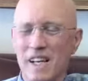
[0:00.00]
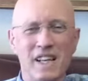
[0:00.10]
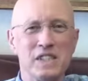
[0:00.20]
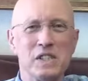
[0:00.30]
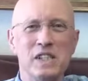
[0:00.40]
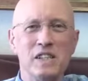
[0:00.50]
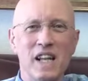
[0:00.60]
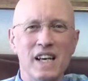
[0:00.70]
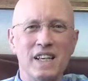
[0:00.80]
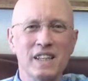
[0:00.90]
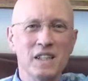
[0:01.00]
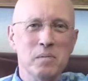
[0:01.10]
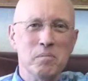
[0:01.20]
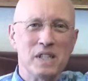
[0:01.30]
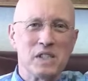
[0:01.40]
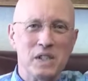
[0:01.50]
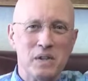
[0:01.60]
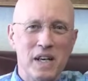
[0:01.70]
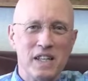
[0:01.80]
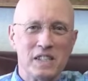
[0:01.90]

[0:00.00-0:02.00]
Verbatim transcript: hell, I still like messing around.